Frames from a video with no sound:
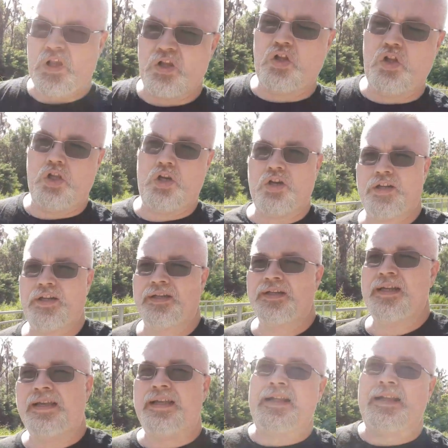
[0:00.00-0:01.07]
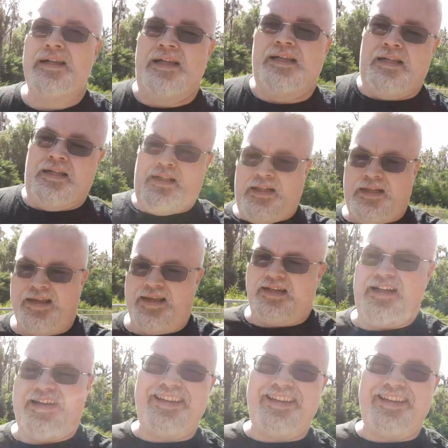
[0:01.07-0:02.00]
Clark had an